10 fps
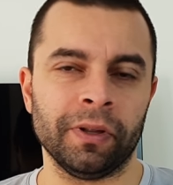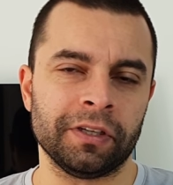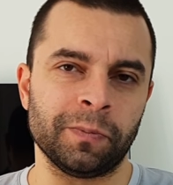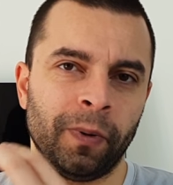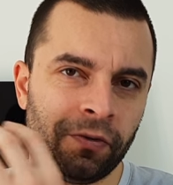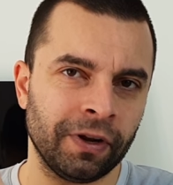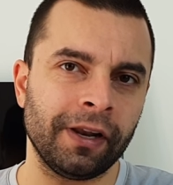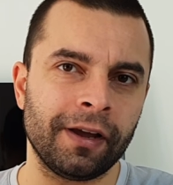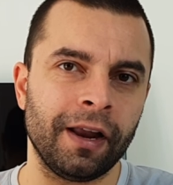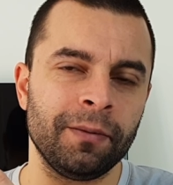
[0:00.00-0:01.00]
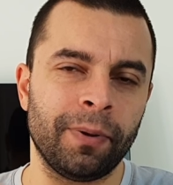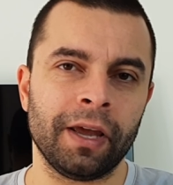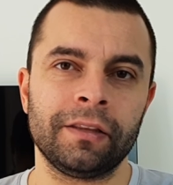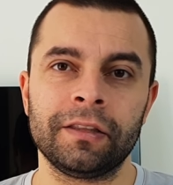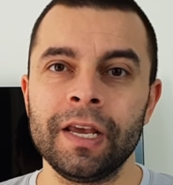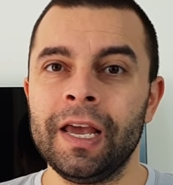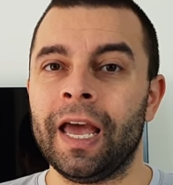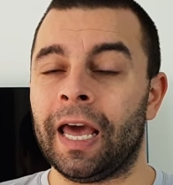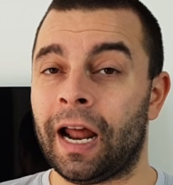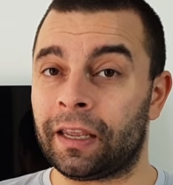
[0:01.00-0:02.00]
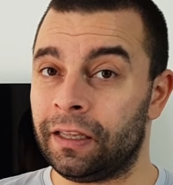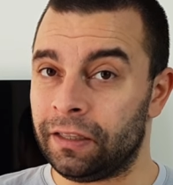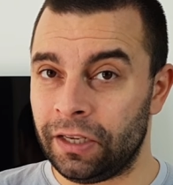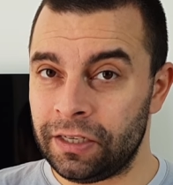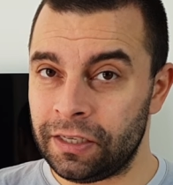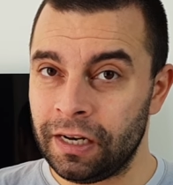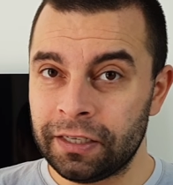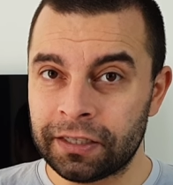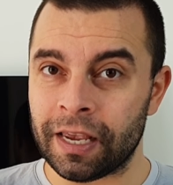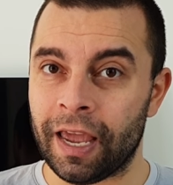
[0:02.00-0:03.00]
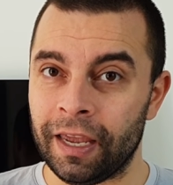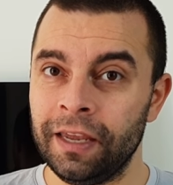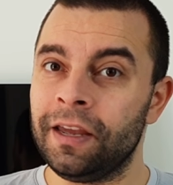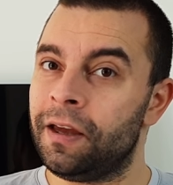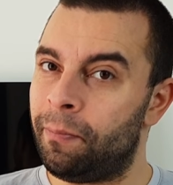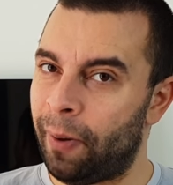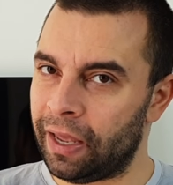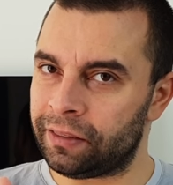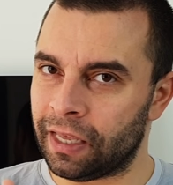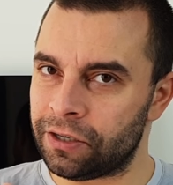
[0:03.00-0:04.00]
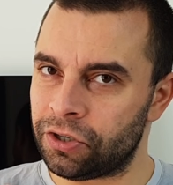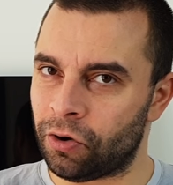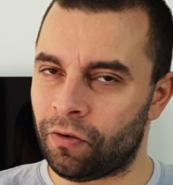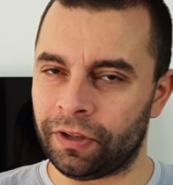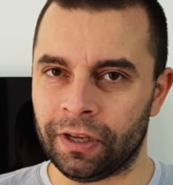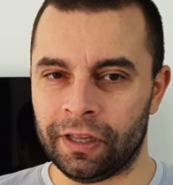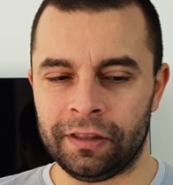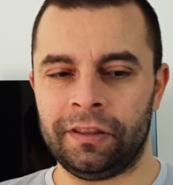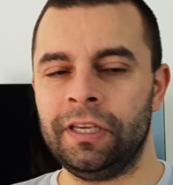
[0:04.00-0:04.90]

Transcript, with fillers: but it's perfectly calibrated and I can easily say, pay attention over here.